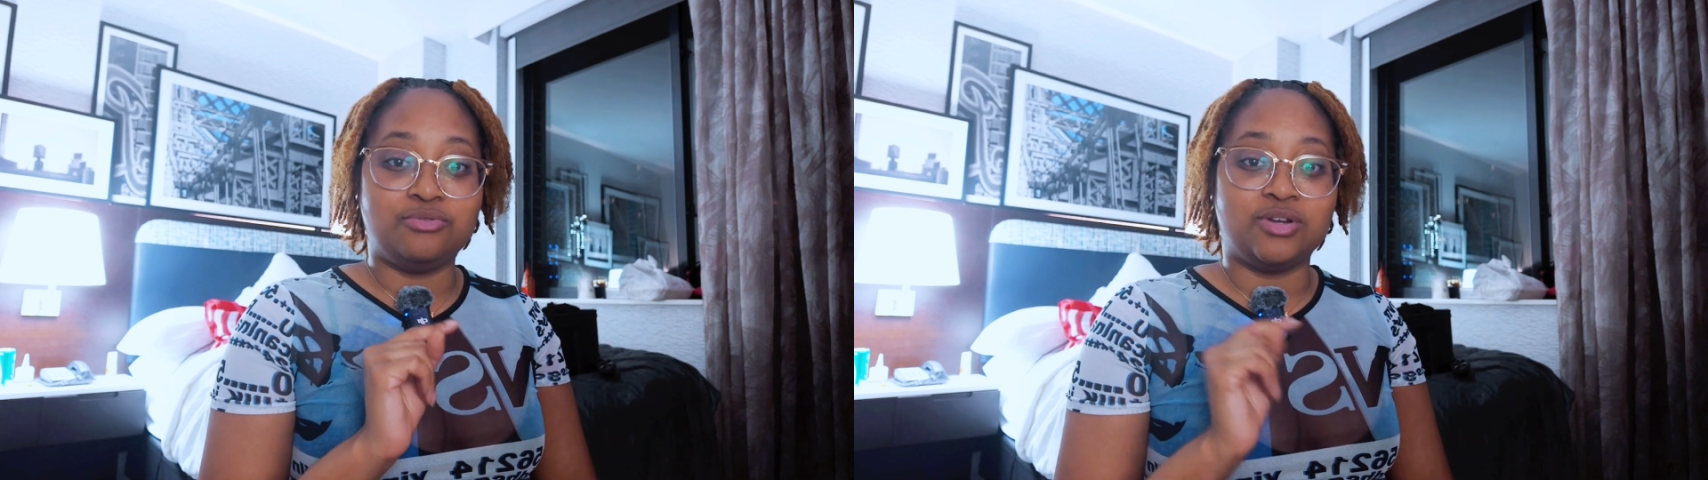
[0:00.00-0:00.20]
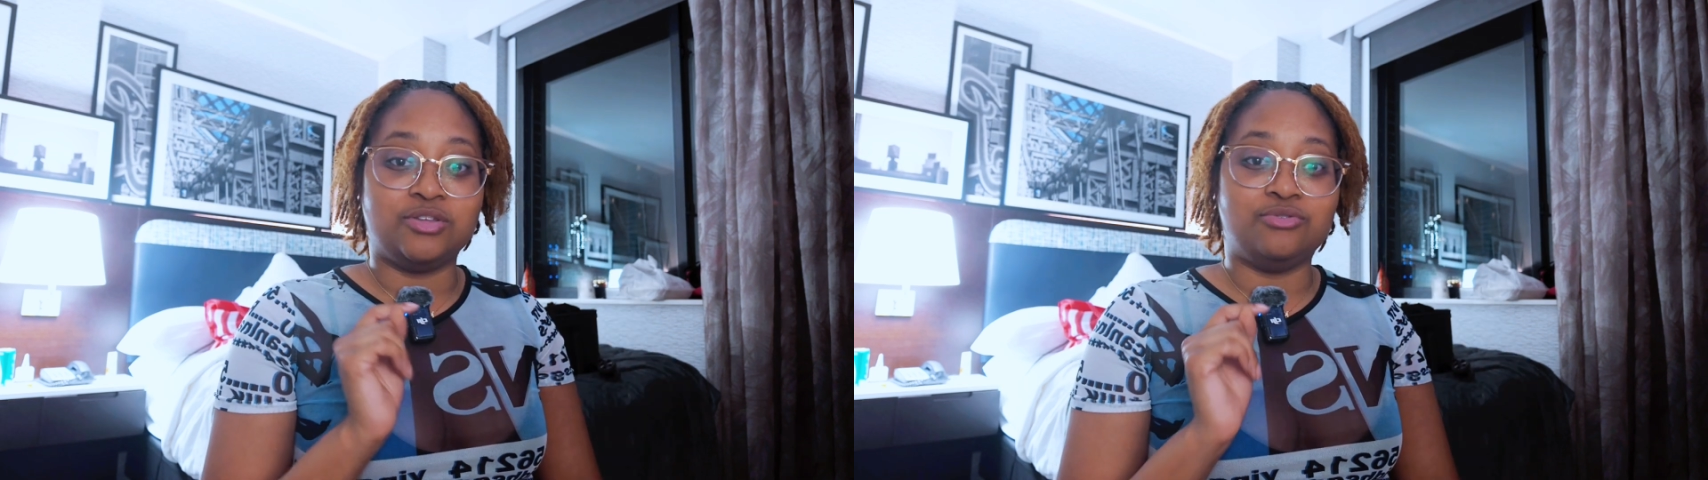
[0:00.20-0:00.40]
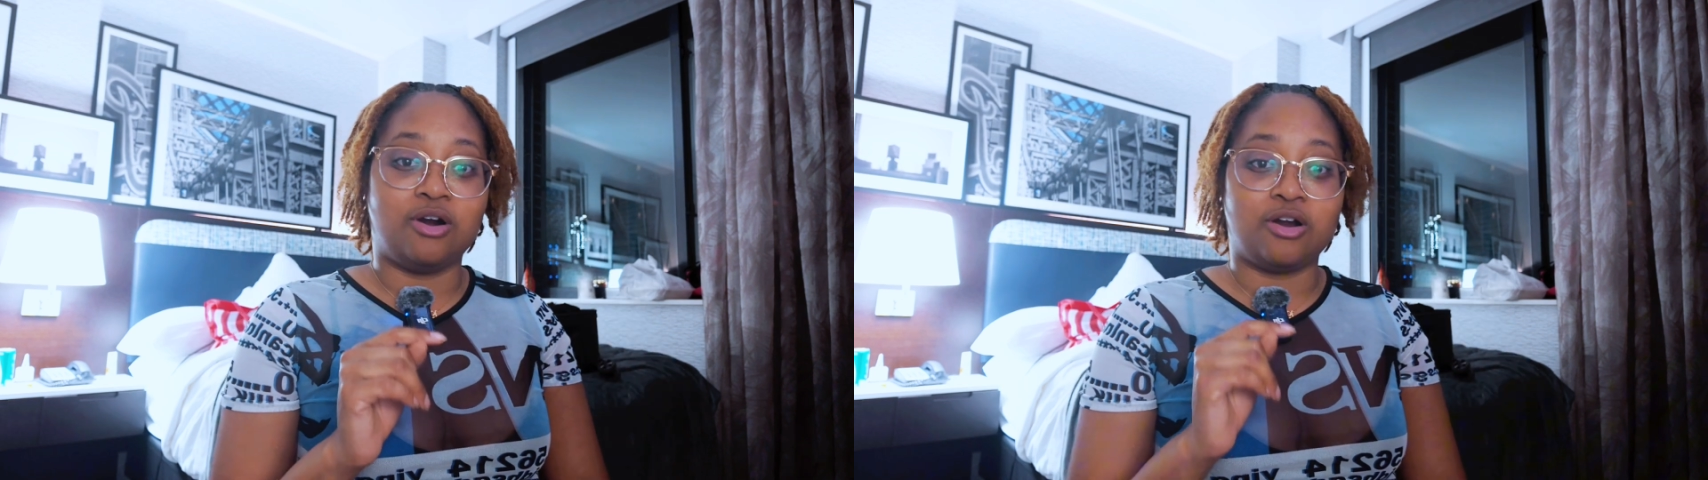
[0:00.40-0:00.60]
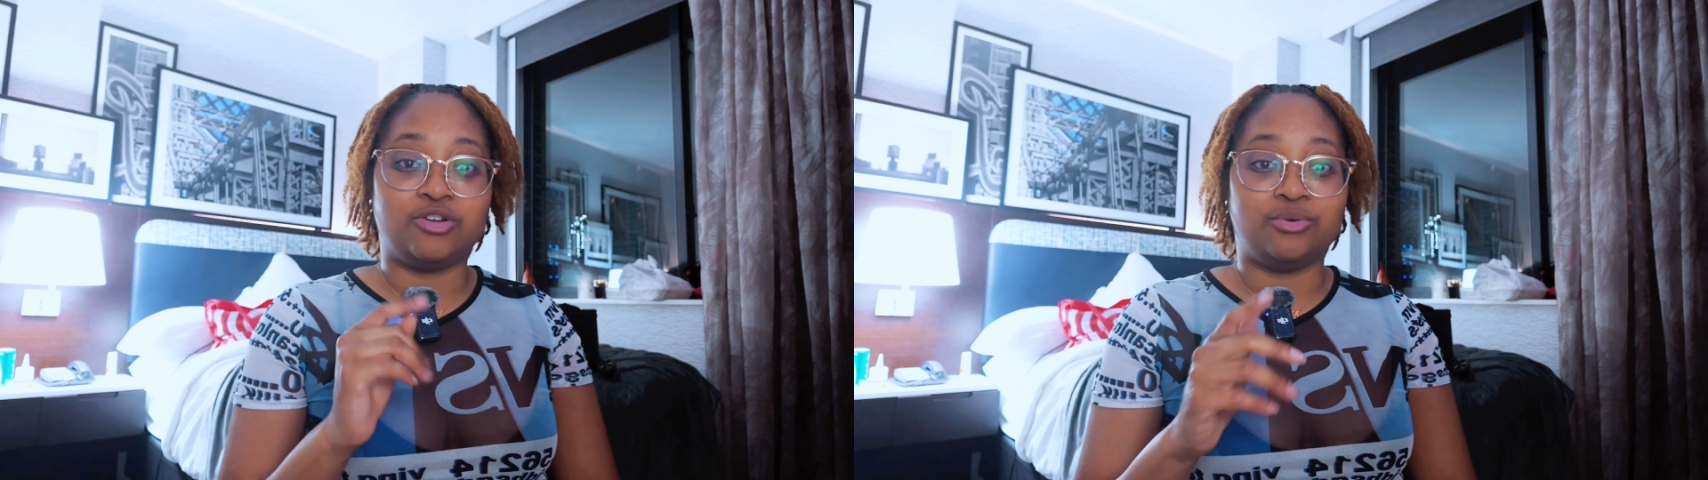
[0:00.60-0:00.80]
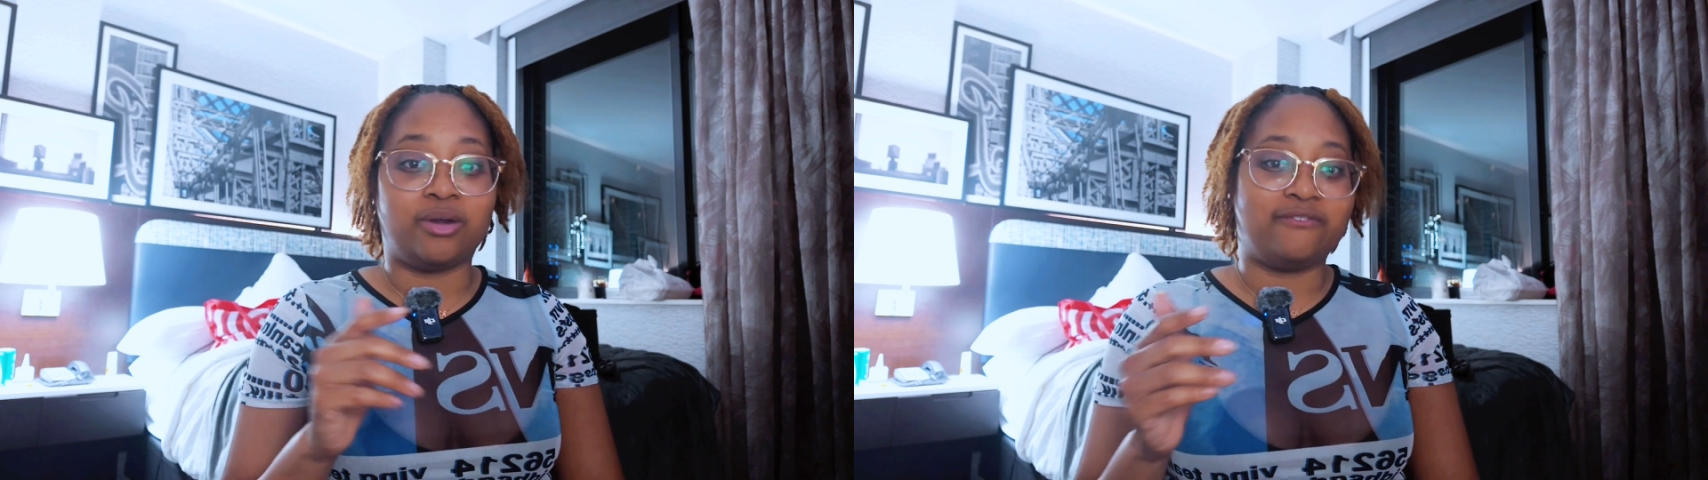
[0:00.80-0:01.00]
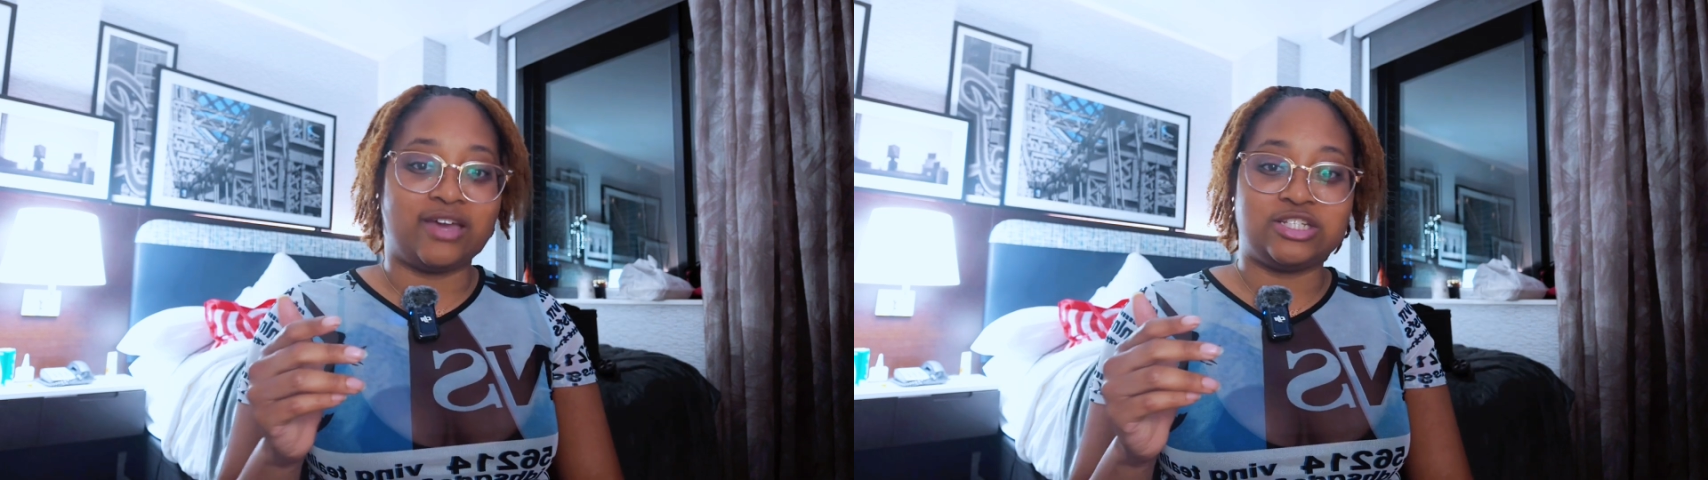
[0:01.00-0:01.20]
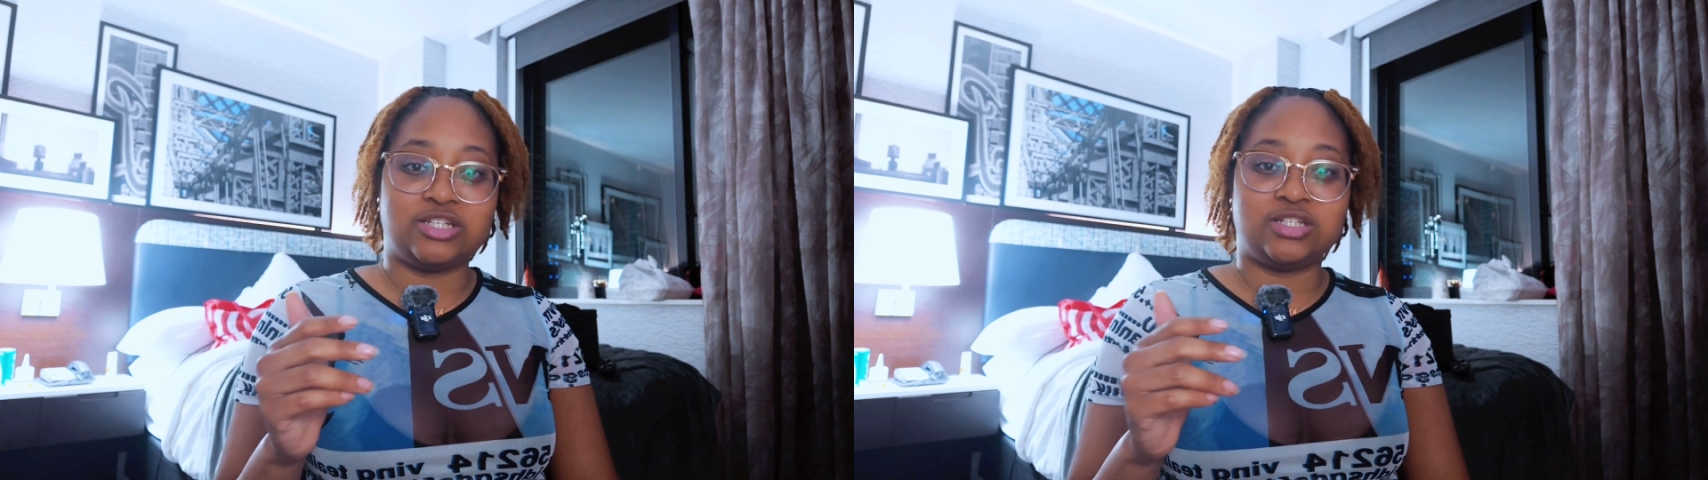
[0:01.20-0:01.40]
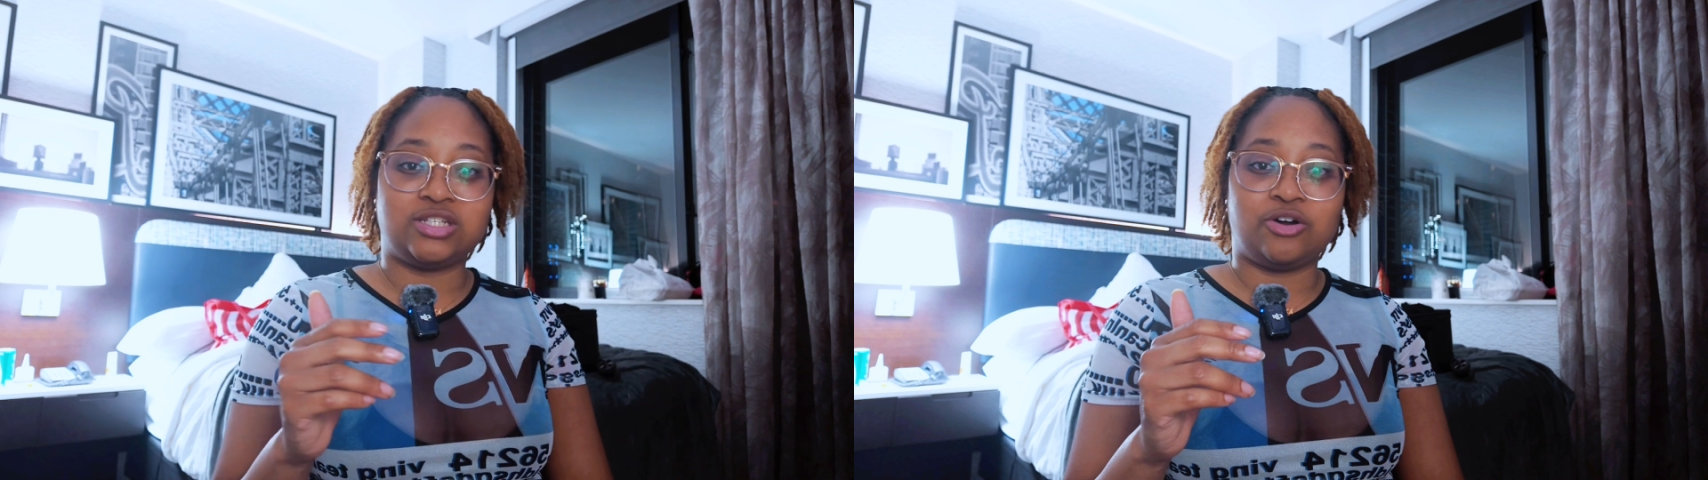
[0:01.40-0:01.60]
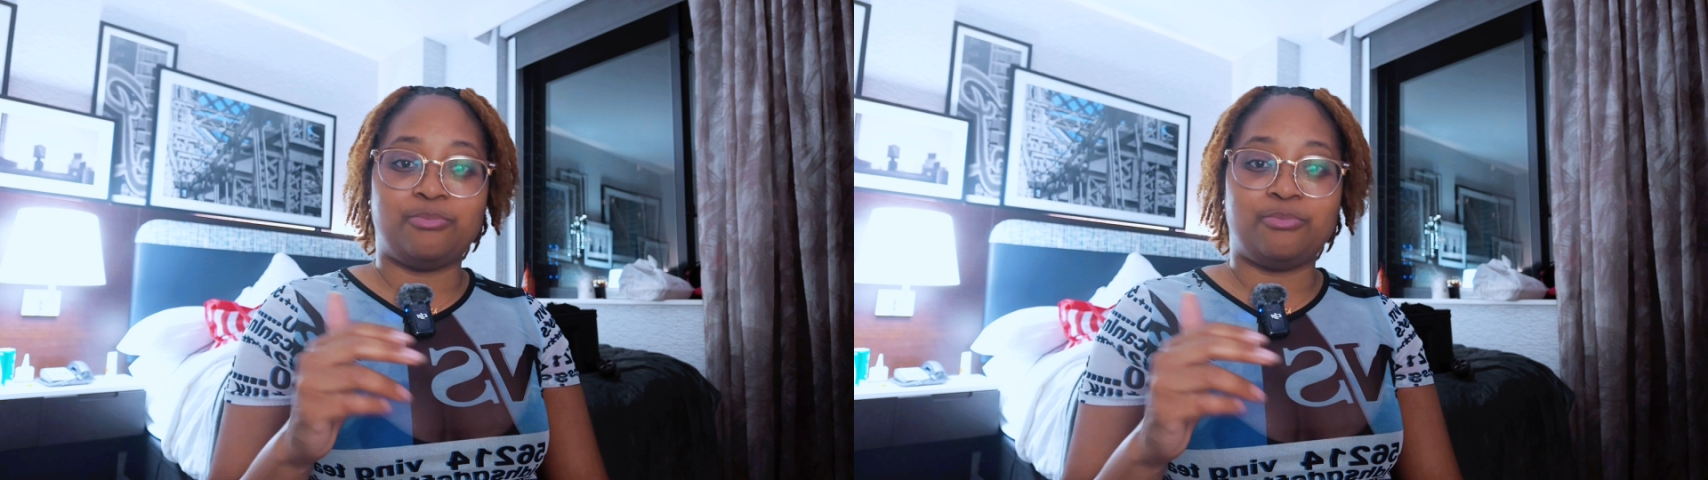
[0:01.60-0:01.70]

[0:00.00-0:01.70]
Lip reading: when you are doing a fashion show.